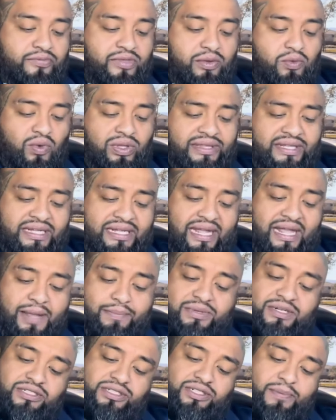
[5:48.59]
One thing I am
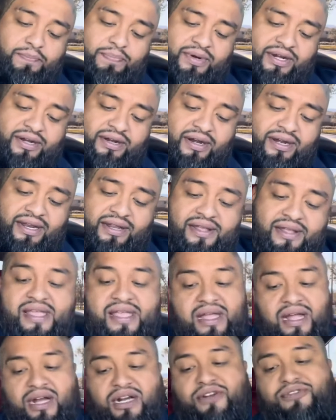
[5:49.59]
going to start putting on it,
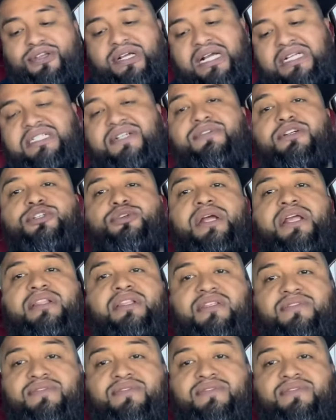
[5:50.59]
I don't know if you guys ever tried this,